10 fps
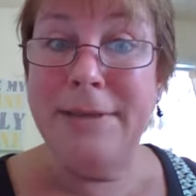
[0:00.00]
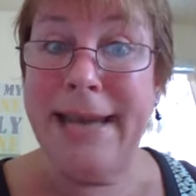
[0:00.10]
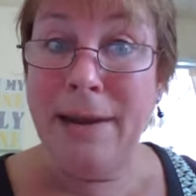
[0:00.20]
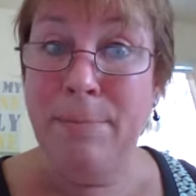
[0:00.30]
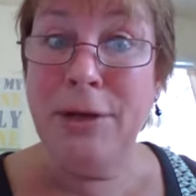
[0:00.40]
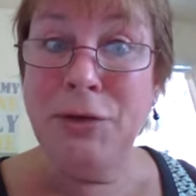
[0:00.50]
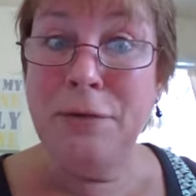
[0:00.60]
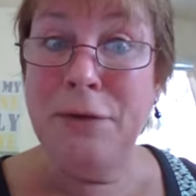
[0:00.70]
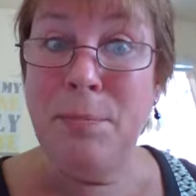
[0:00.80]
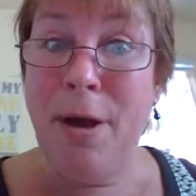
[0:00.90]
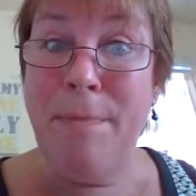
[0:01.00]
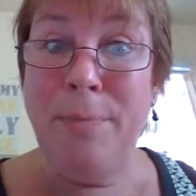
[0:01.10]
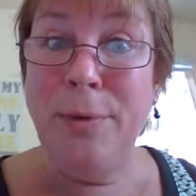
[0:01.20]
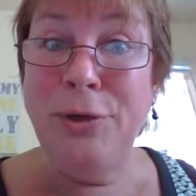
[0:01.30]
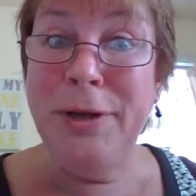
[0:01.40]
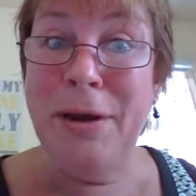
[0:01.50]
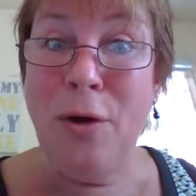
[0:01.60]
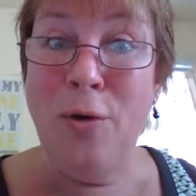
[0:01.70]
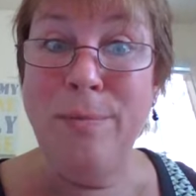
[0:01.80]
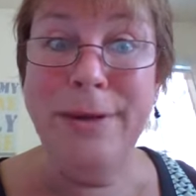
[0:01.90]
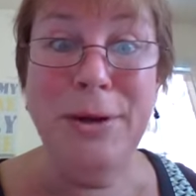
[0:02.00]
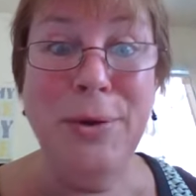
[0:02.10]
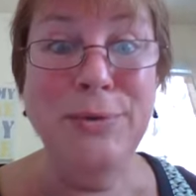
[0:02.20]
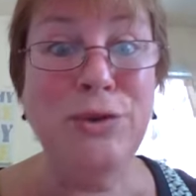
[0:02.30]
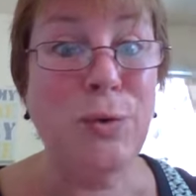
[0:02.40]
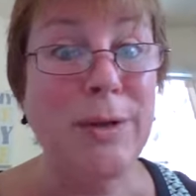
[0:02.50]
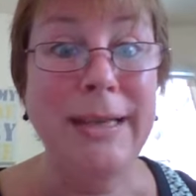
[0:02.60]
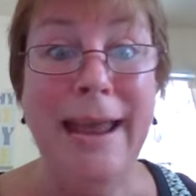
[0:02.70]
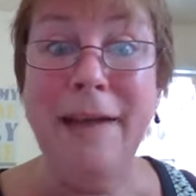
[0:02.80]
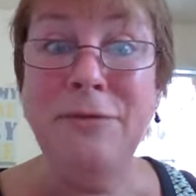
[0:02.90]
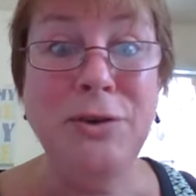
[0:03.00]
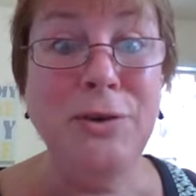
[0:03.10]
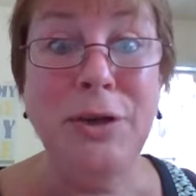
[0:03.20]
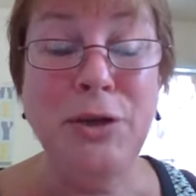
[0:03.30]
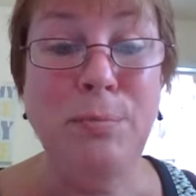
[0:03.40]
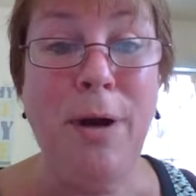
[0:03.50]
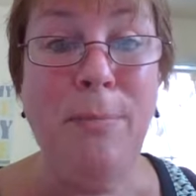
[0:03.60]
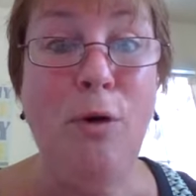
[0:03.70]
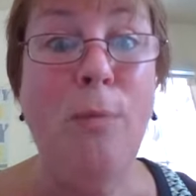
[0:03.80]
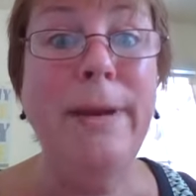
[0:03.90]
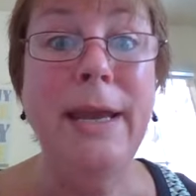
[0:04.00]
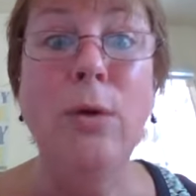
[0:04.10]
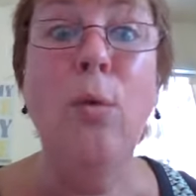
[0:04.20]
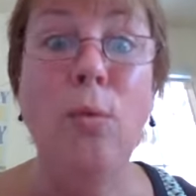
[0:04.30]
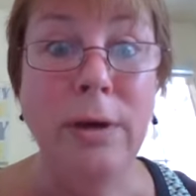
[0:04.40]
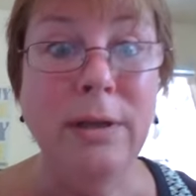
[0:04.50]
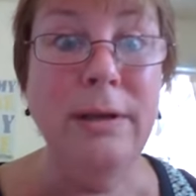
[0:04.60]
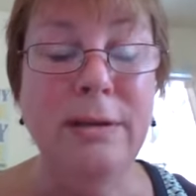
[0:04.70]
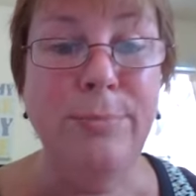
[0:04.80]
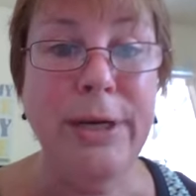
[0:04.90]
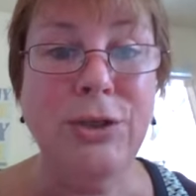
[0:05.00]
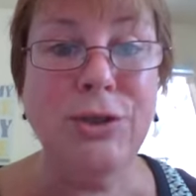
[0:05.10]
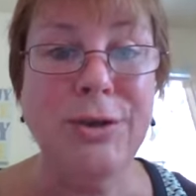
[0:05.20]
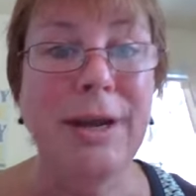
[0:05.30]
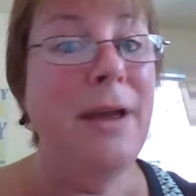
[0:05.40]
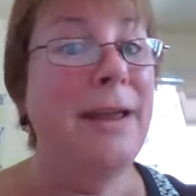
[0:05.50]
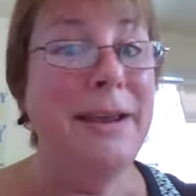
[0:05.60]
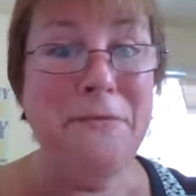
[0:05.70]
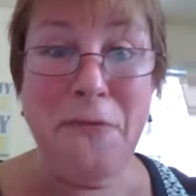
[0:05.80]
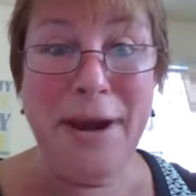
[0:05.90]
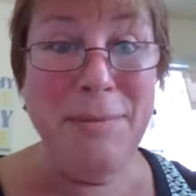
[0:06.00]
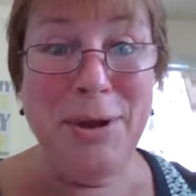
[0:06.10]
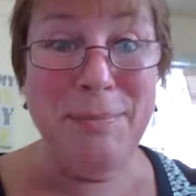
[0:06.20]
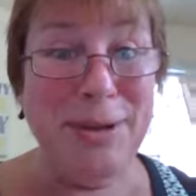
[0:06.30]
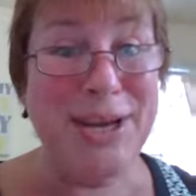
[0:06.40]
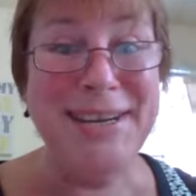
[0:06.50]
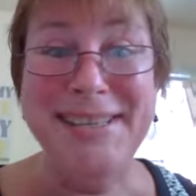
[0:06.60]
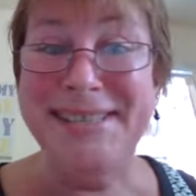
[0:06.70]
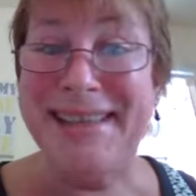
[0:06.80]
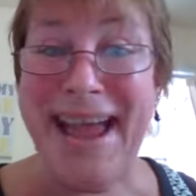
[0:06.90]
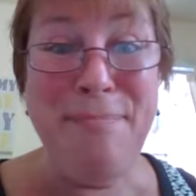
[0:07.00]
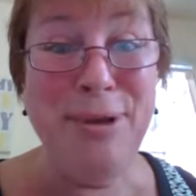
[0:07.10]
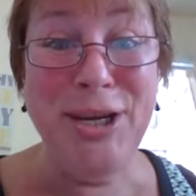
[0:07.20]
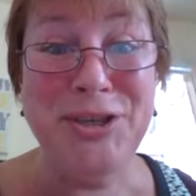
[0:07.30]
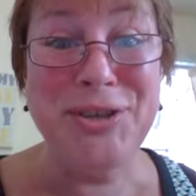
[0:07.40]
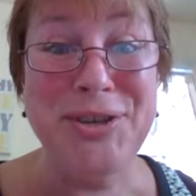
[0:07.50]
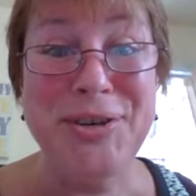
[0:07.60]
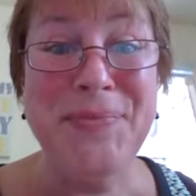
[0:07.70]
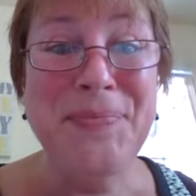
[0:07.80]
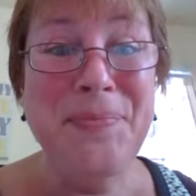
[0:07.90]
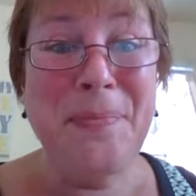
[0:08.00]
take a picture of your pup when you get home, you know, shortly after you get your pup home. Get a really good picture and frame it because that picture